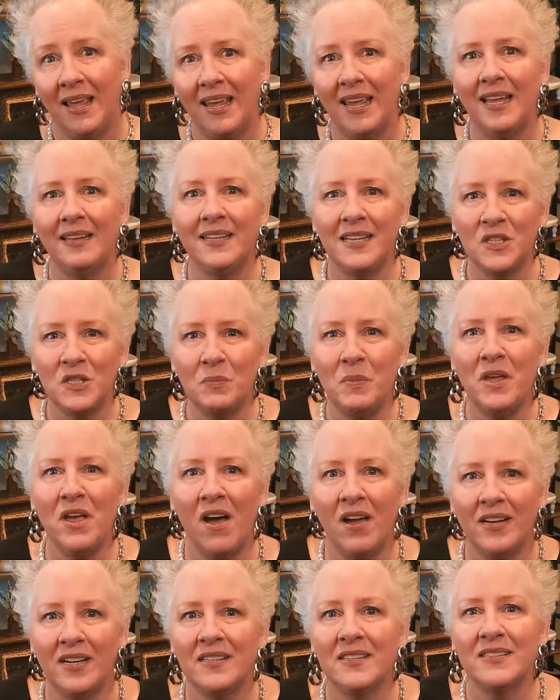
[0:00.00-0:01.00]
And let's be
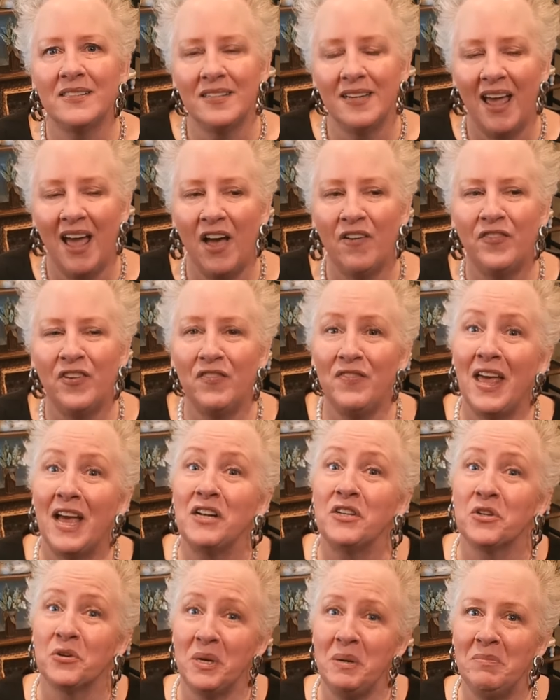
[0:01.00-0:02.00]
honest, half of
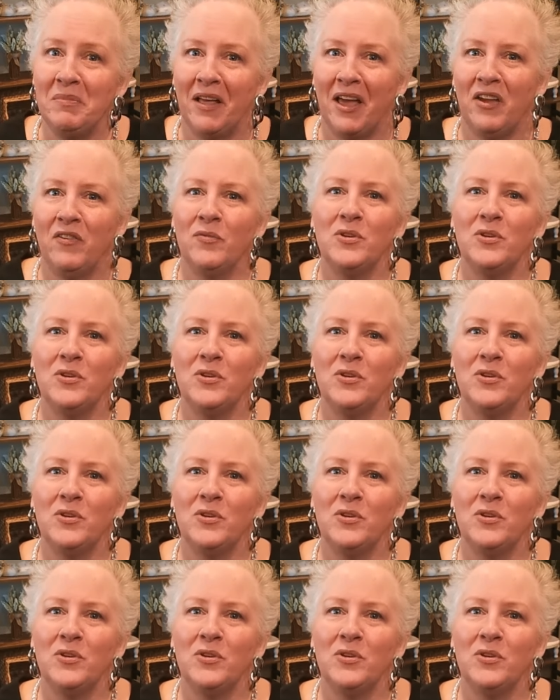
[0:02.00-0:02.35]
that dream life